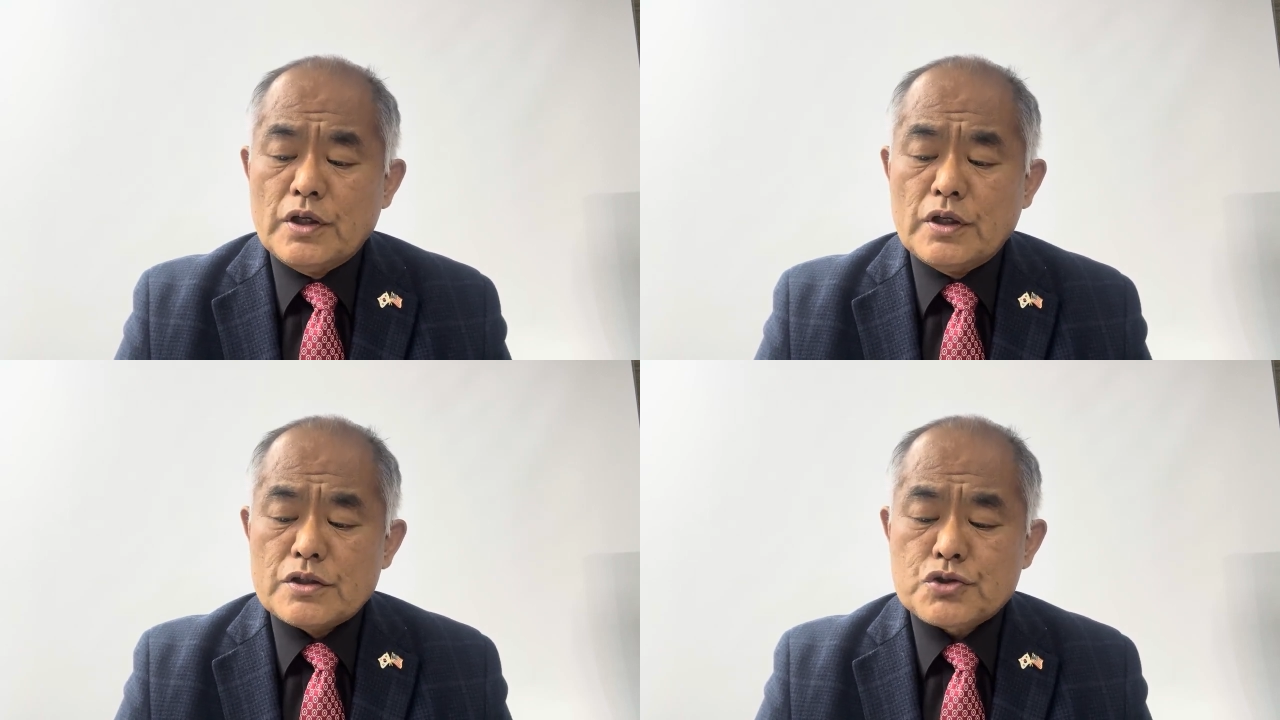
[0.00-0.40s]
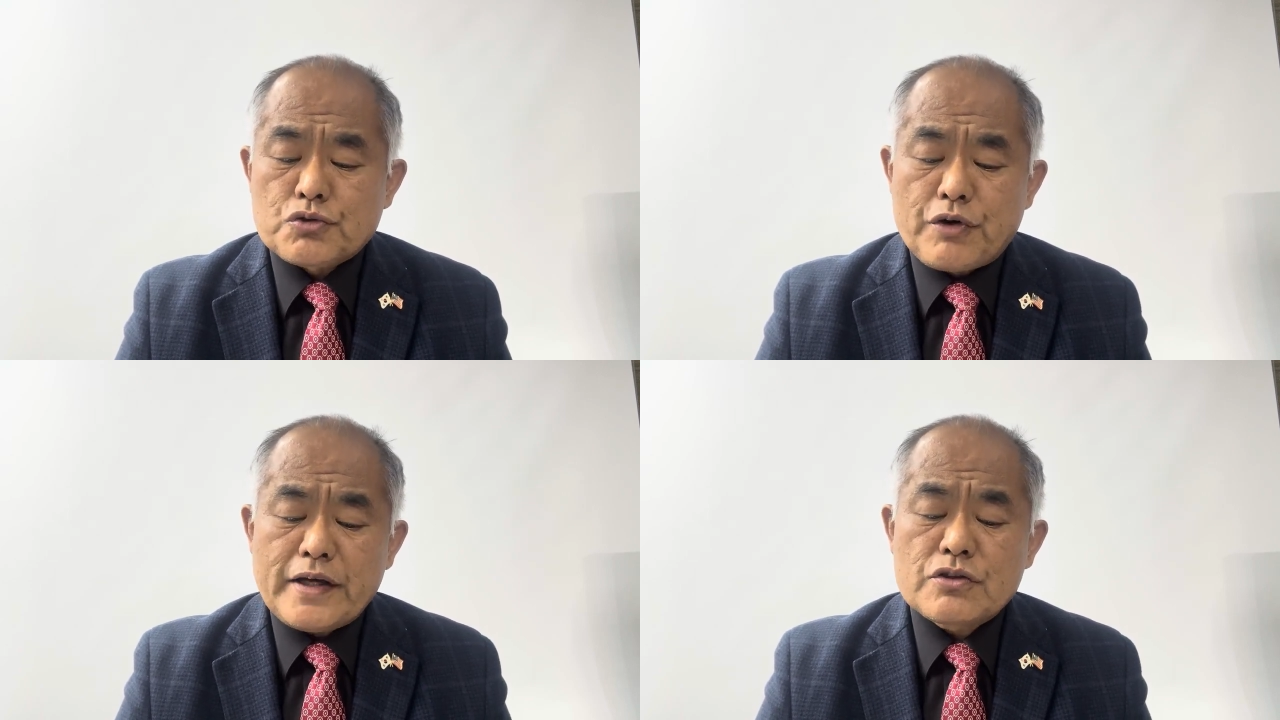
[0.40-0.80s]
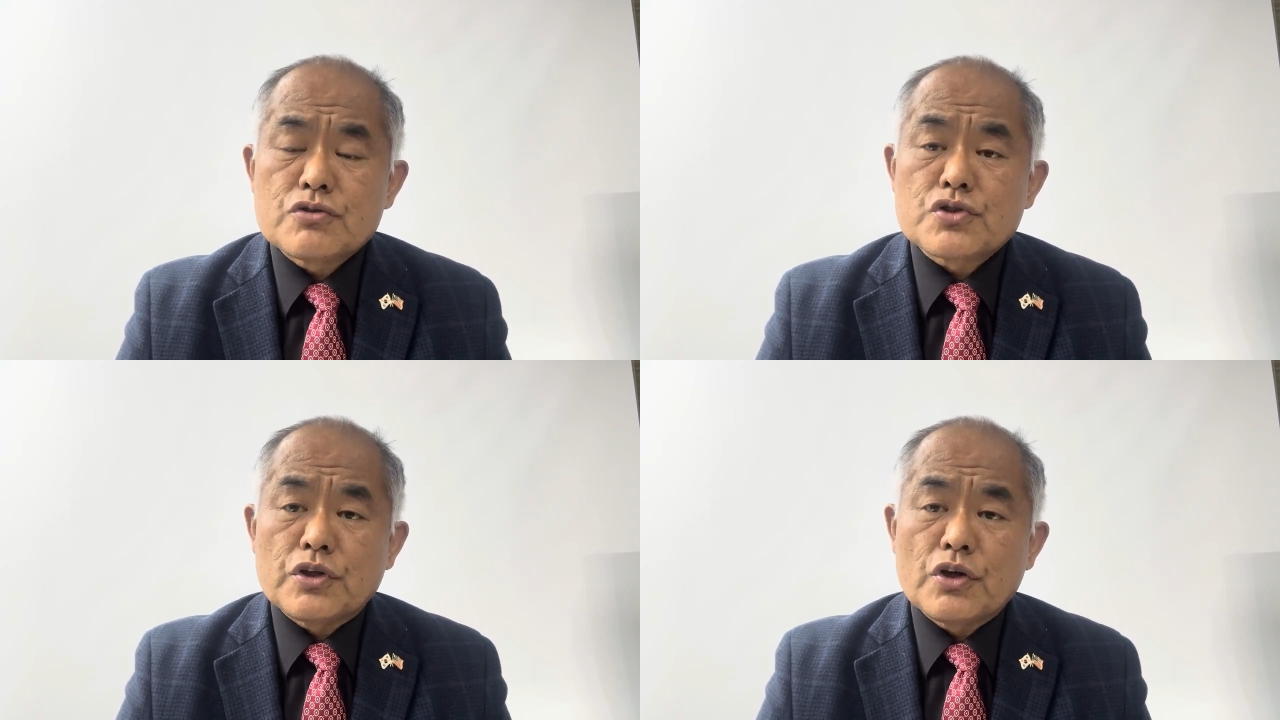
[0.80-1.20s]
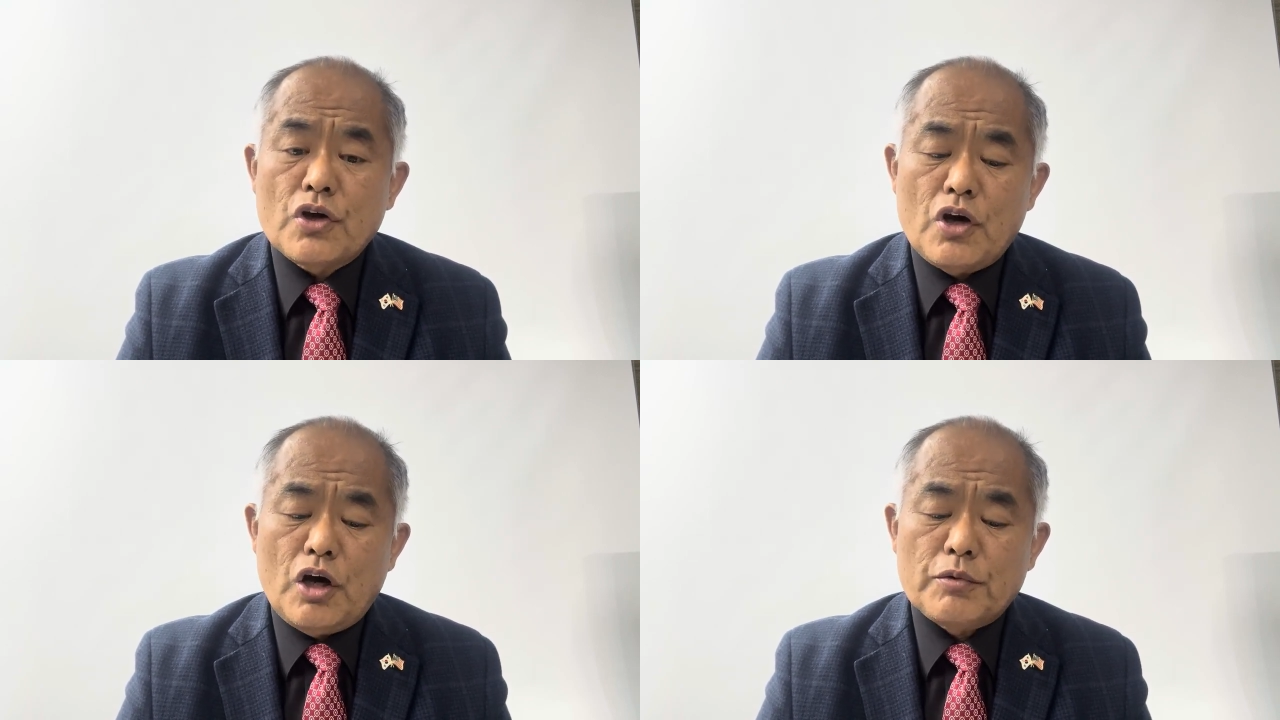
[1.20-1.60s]
a strategy
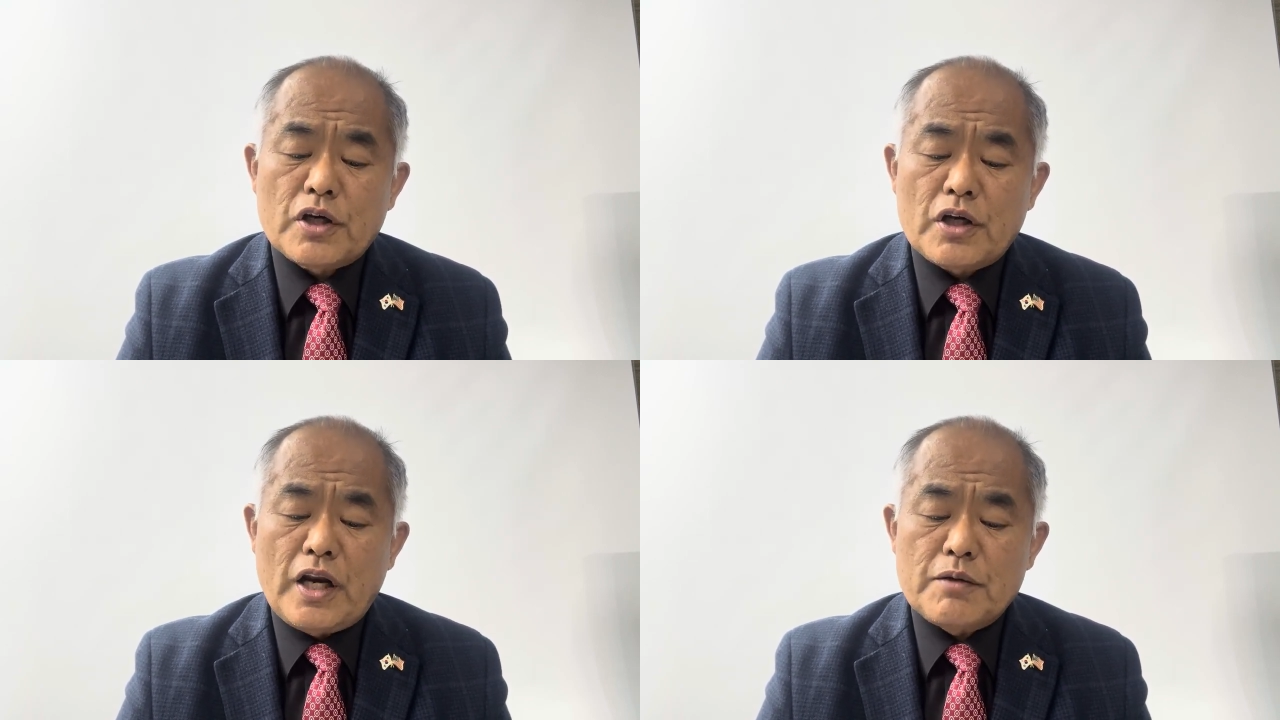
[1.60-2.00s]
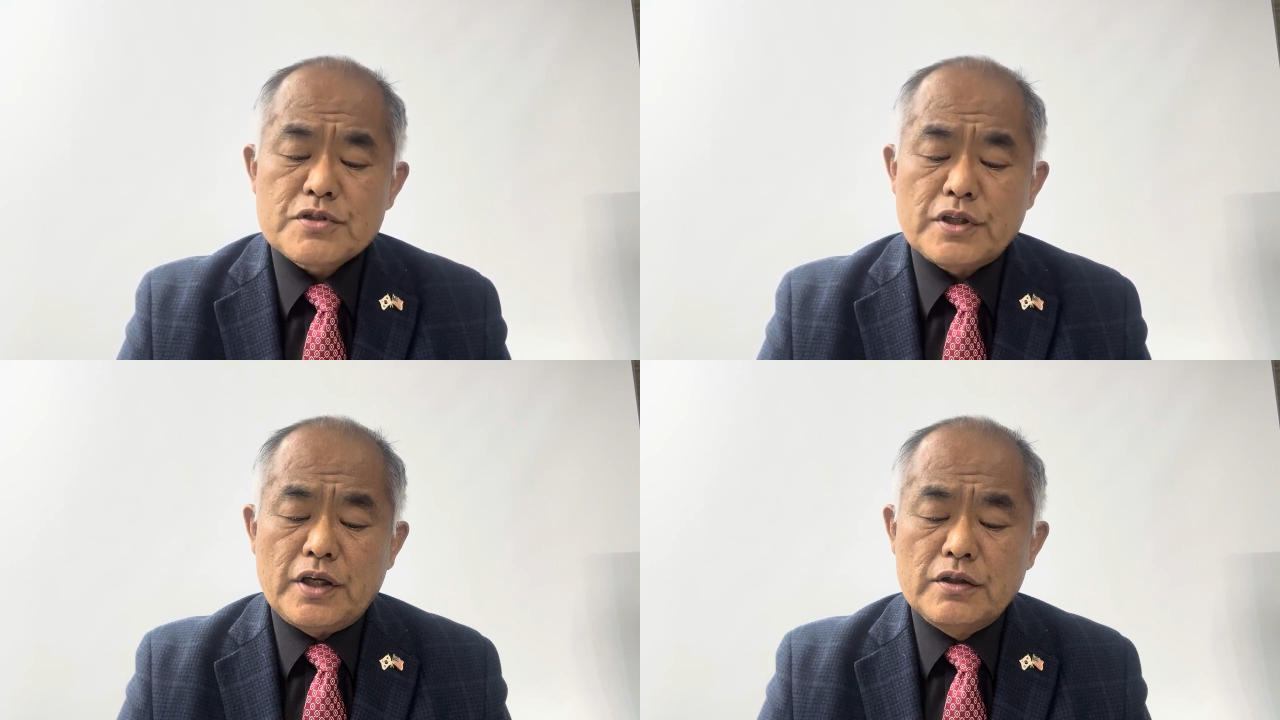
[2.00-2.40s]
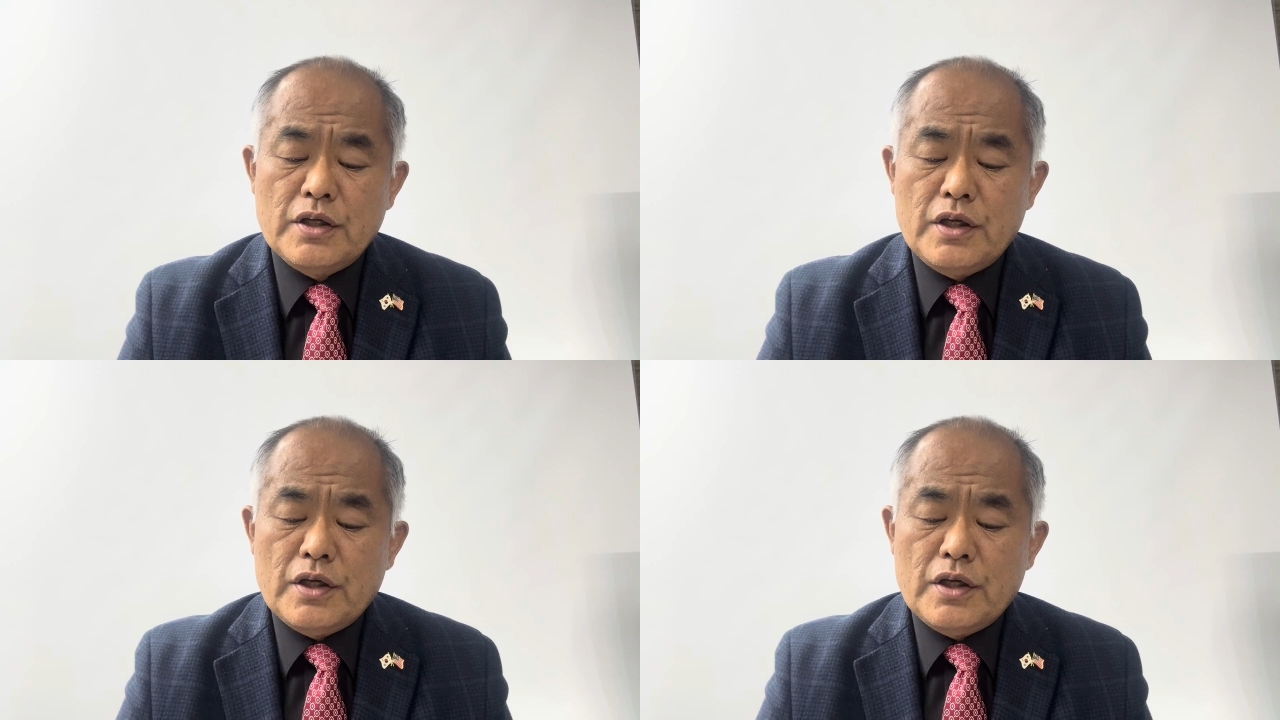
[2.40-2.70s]
of collapsing